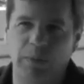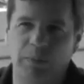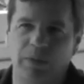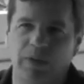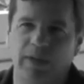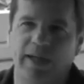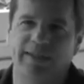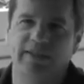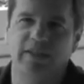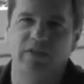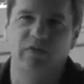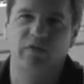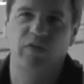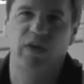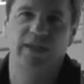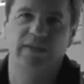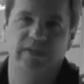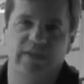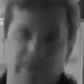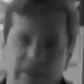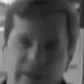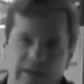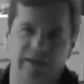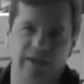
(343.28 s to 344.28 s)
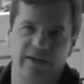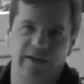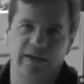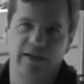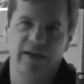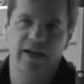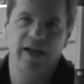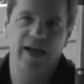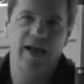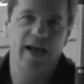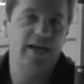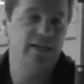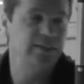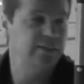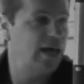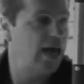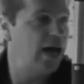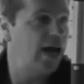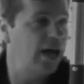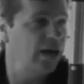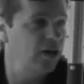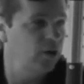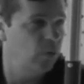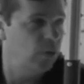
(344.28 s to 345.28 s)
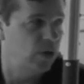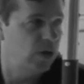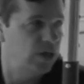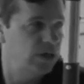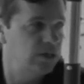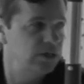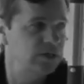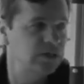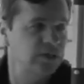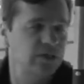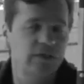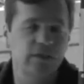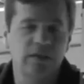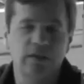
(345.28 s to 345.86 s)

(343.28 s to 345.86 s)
people as invested in it as I was,